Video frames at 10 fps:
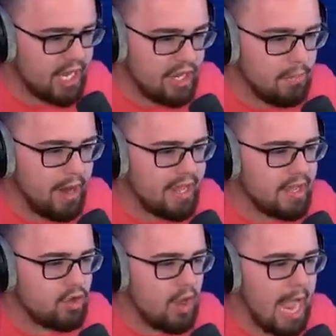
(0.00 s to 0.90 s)
Now, you might
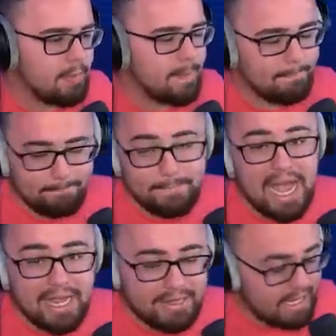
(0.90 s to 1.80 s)
get grabbed
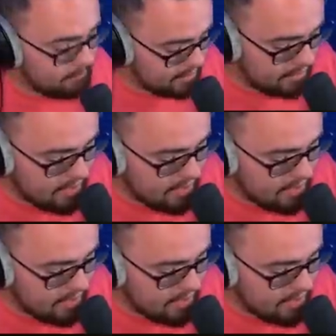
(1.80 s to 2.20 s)
by a demon.